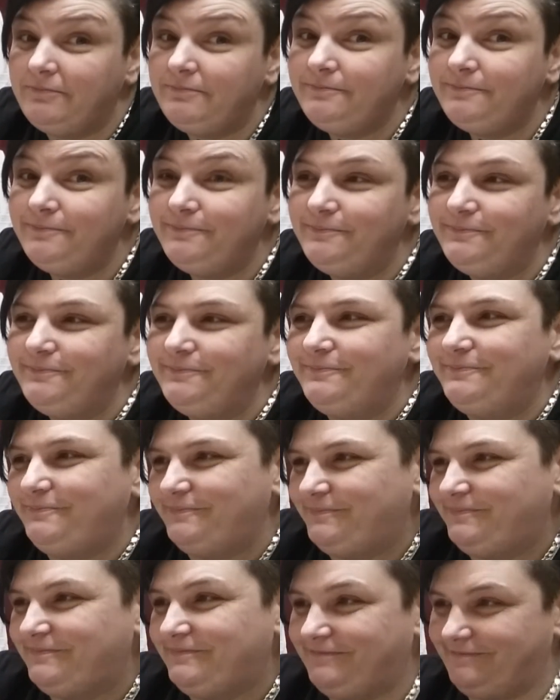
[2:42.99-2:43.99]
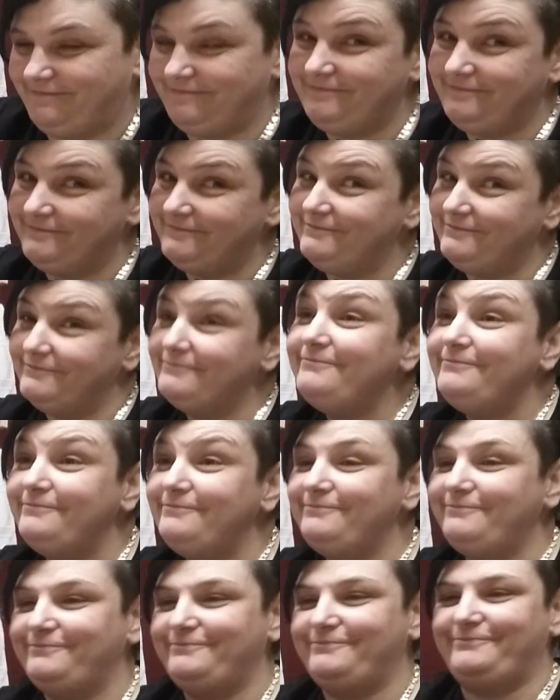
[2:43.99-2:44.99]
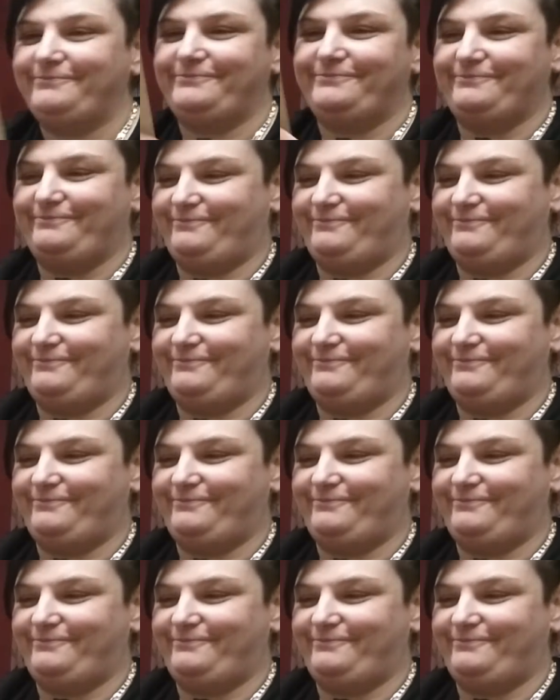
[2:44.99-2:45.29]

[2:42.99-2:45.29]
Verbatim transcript: Hmm. Mhm.